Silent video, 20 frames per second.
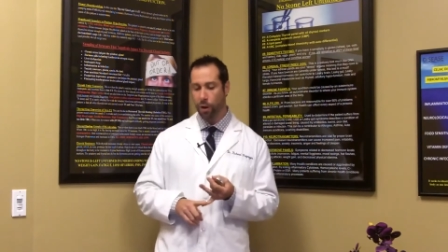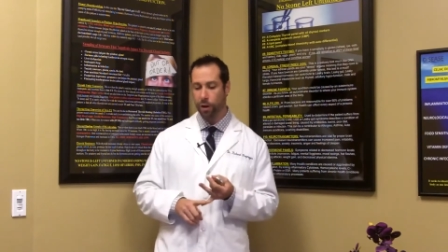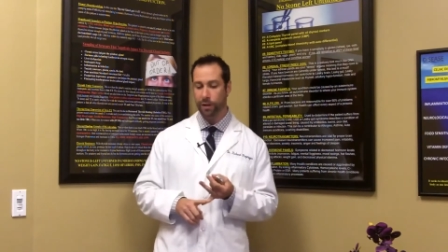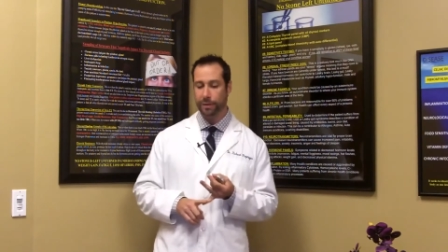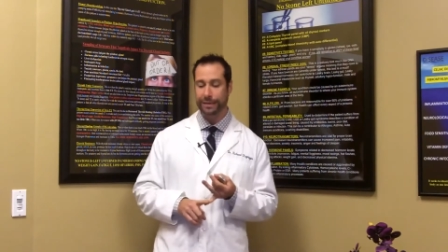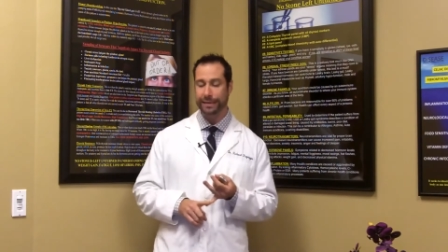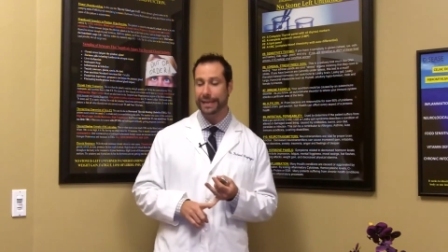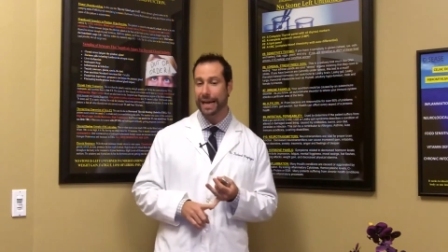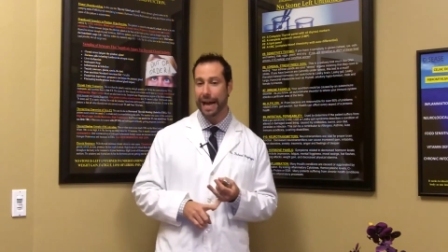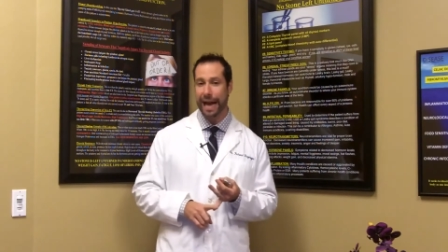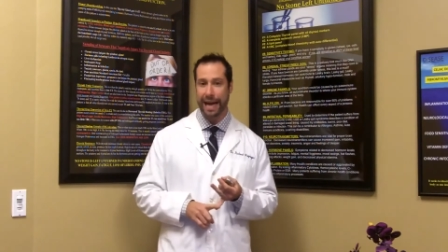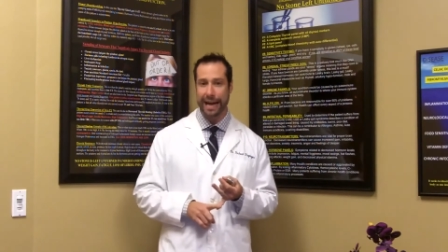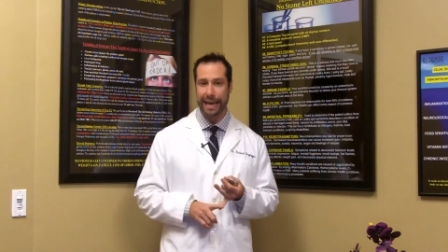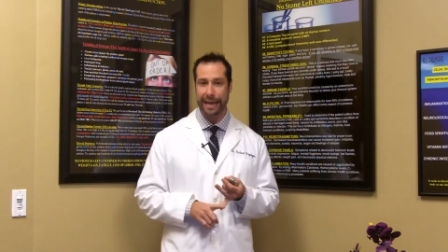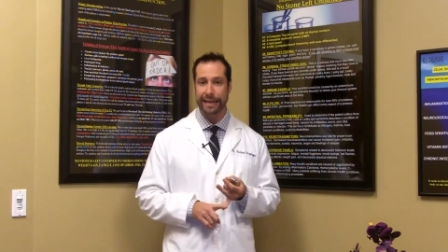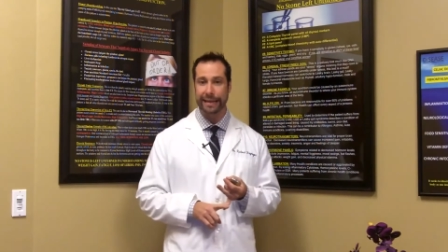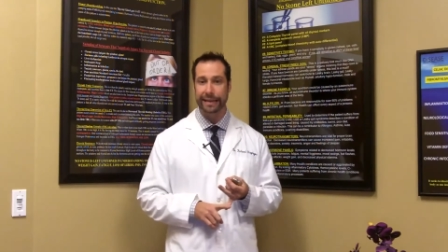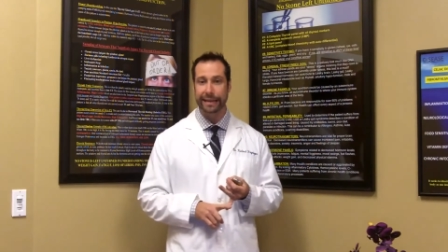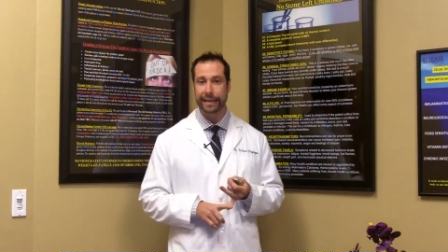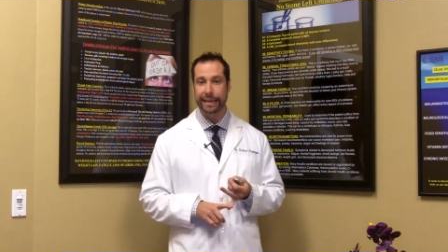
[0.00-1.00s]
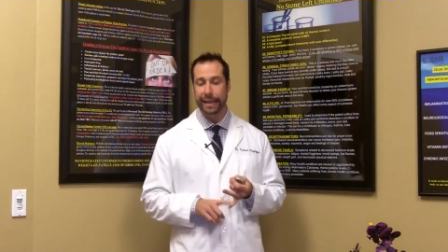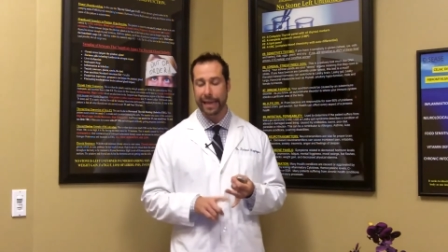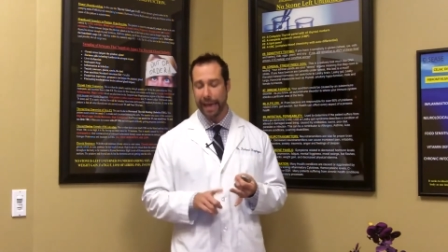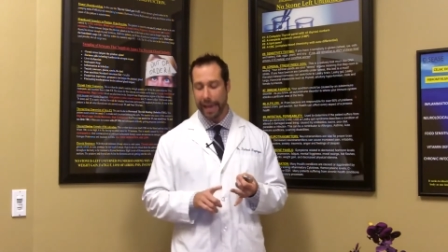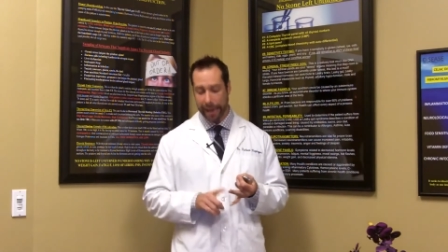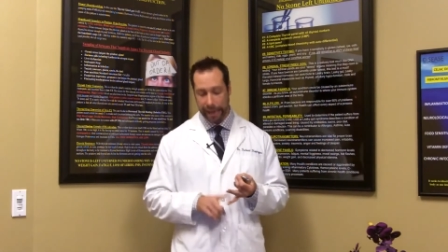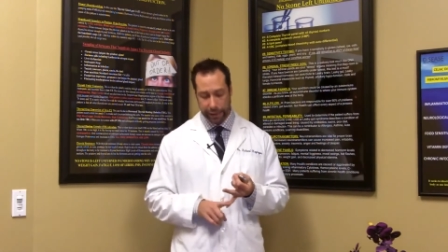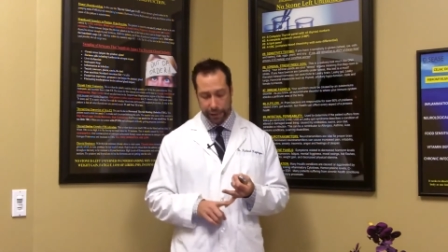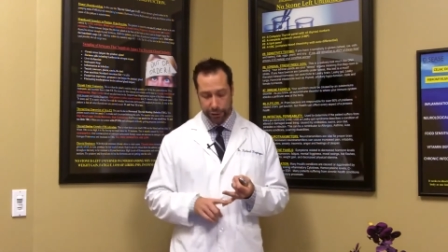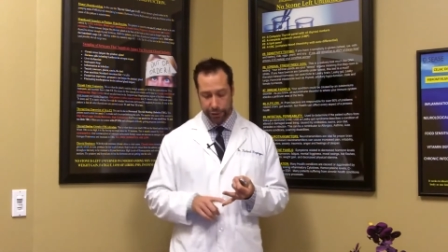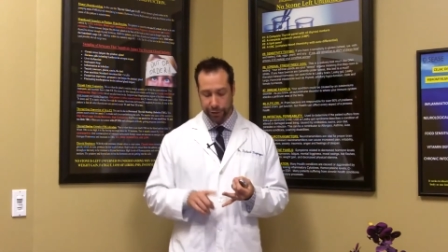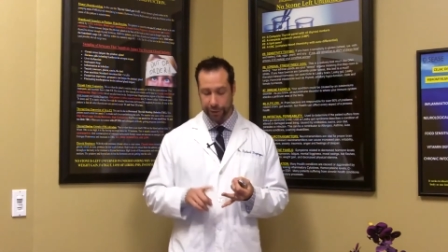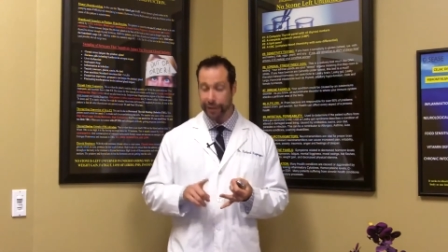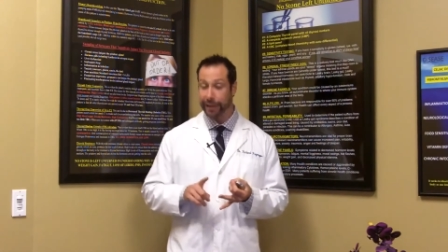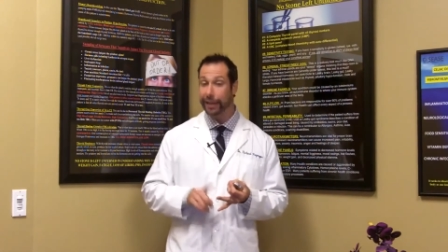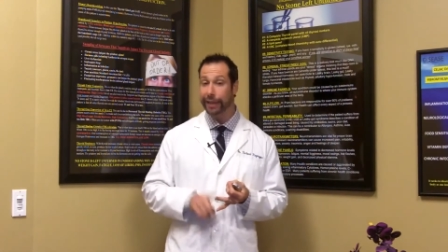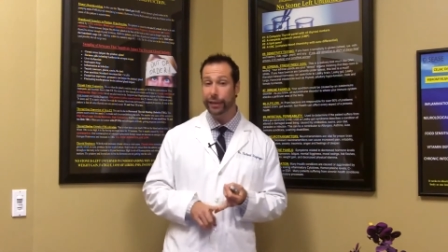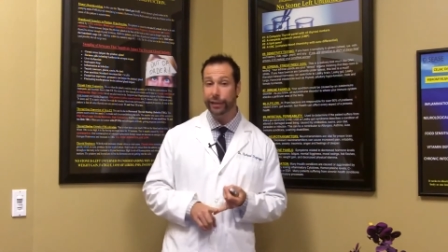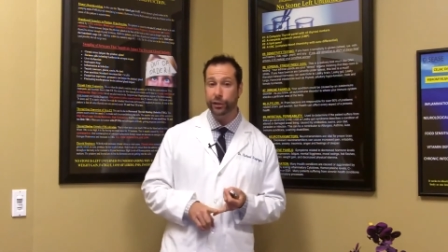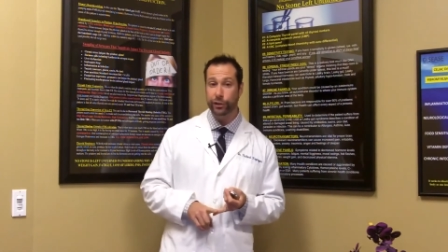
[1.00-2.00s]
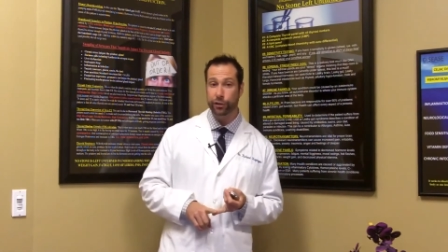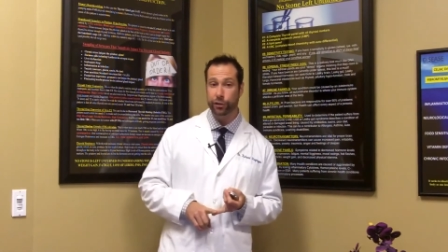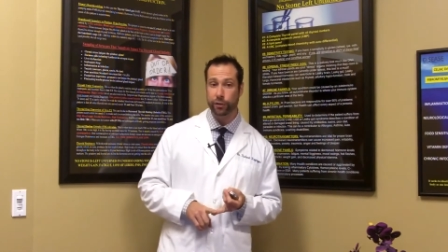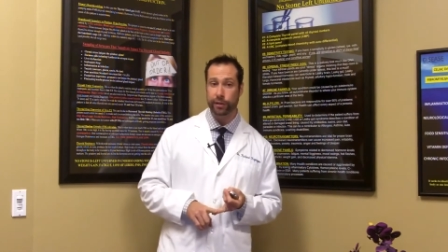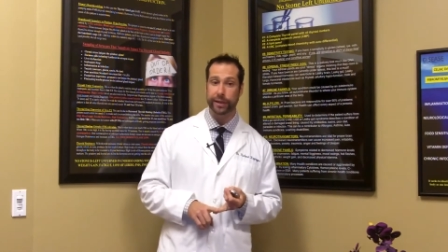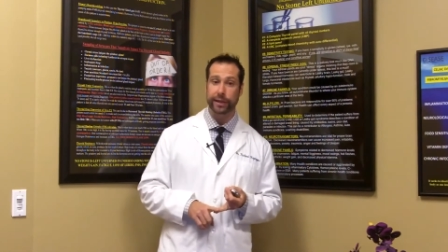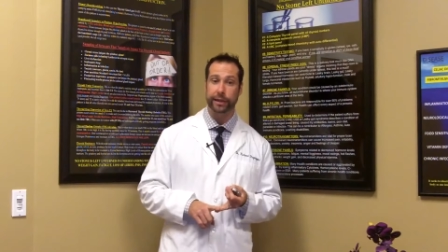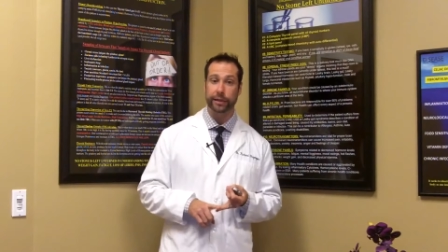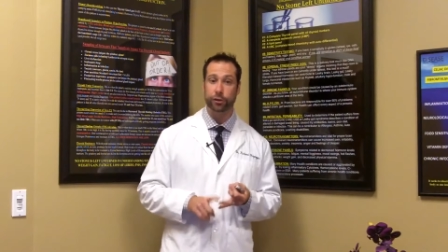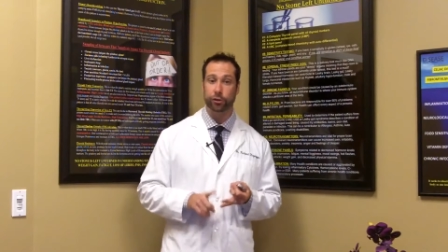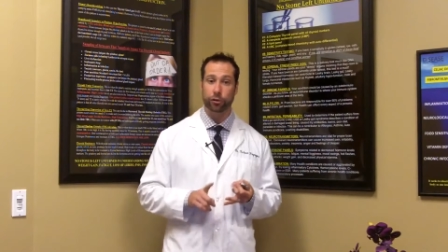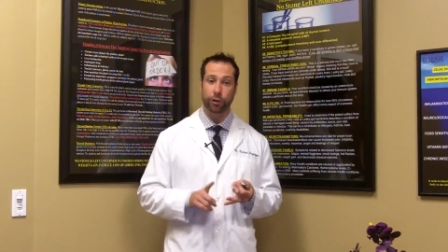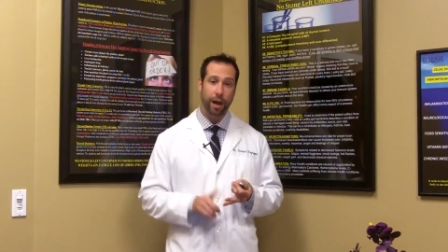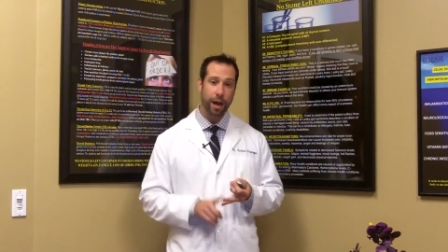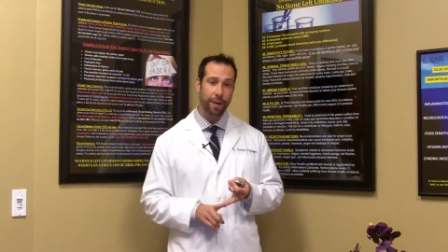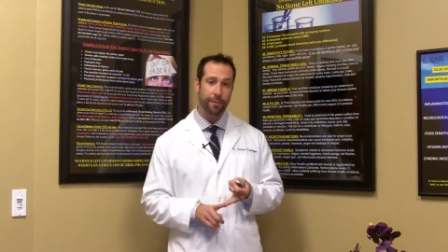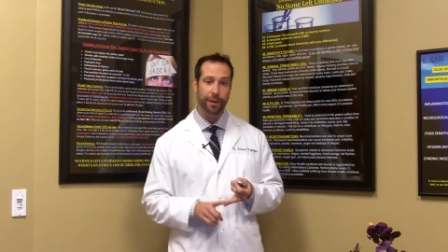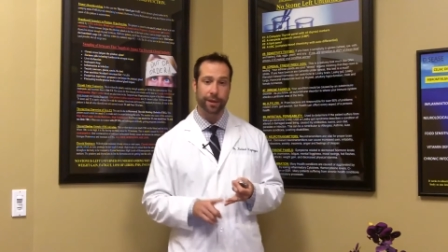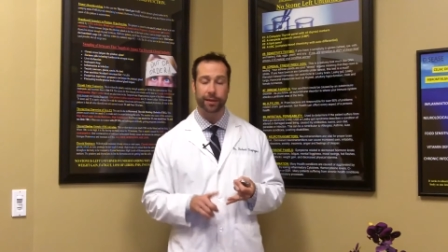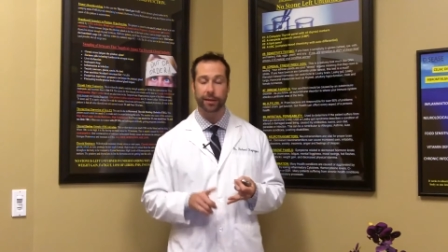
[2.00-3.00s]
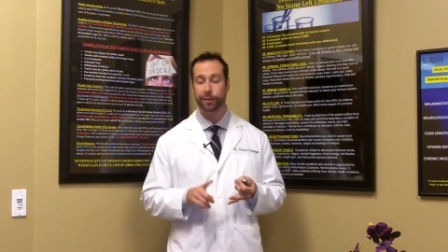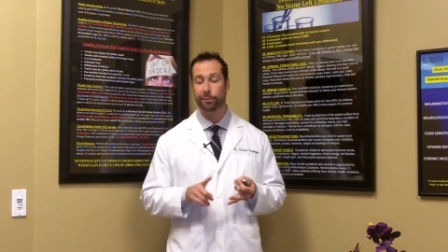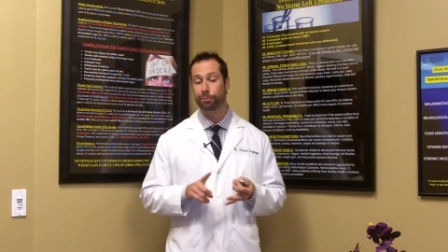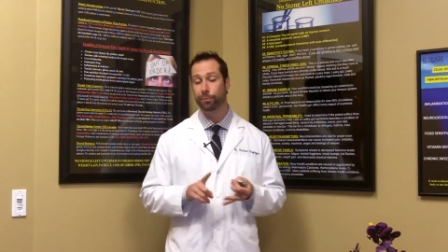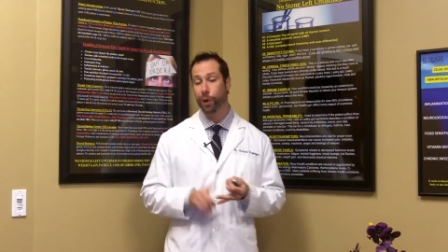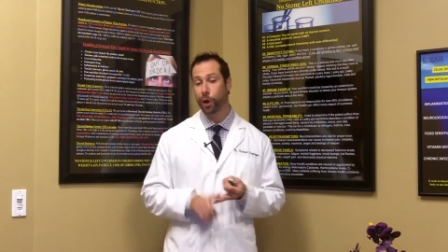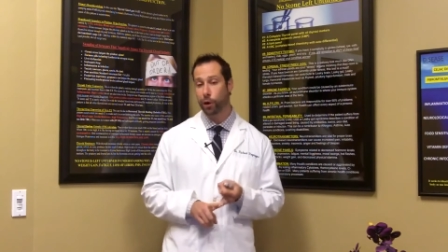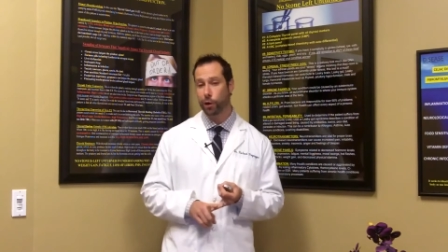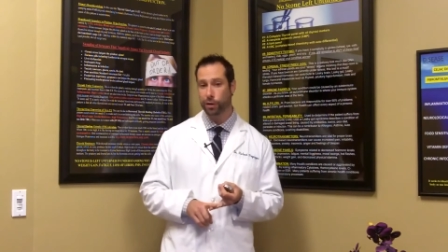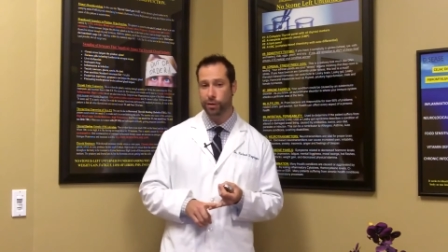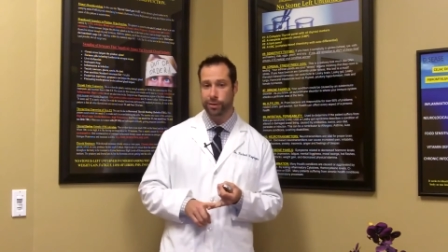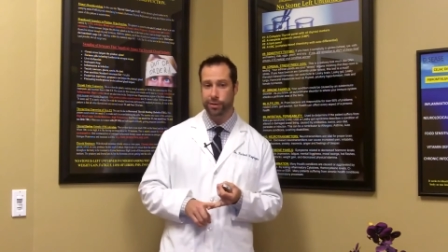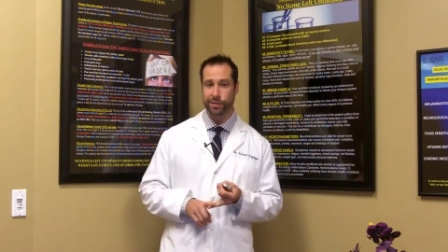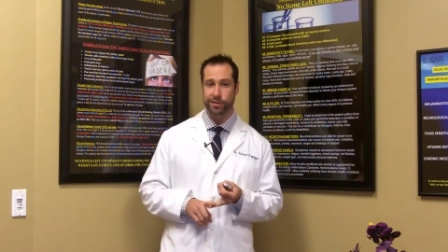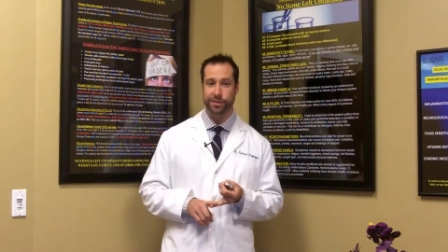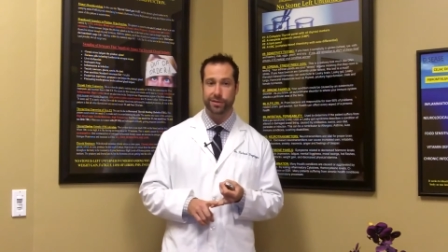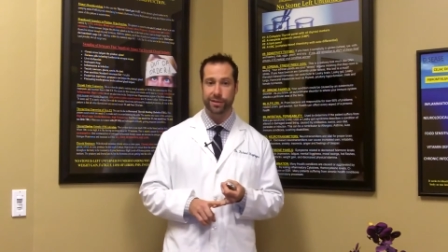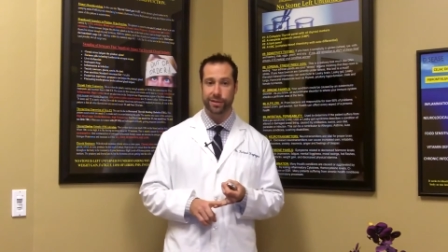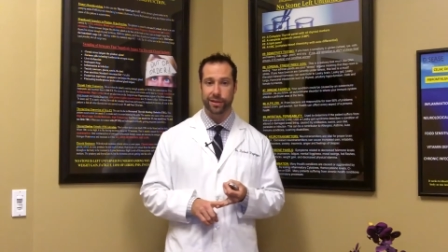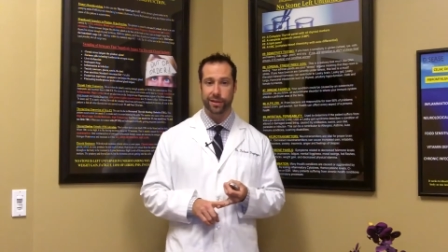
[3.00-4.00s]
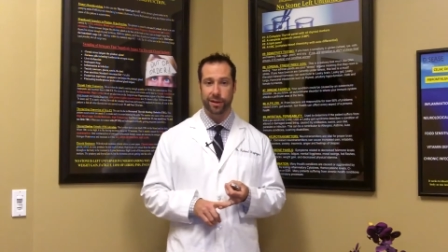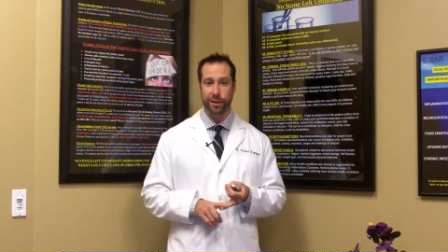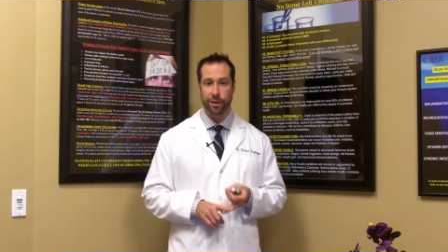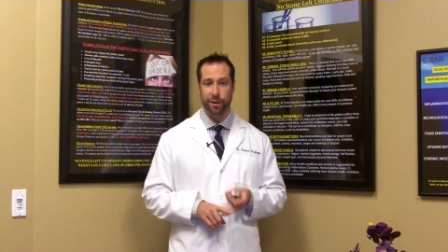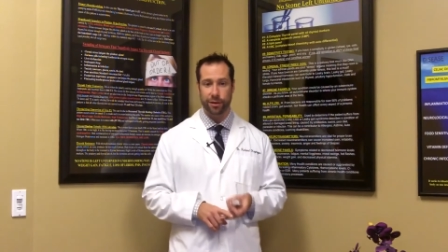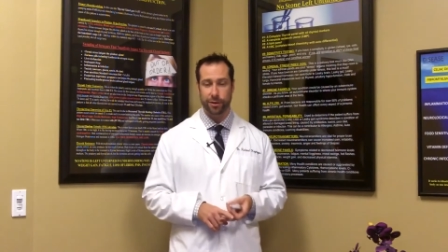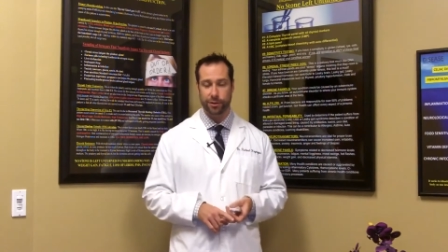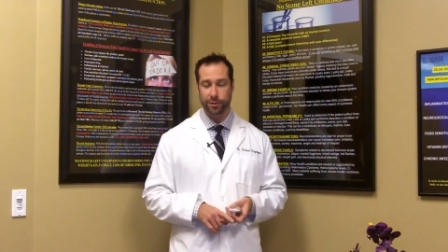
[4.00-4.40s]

poor diet, aging, injury, trauma, burns.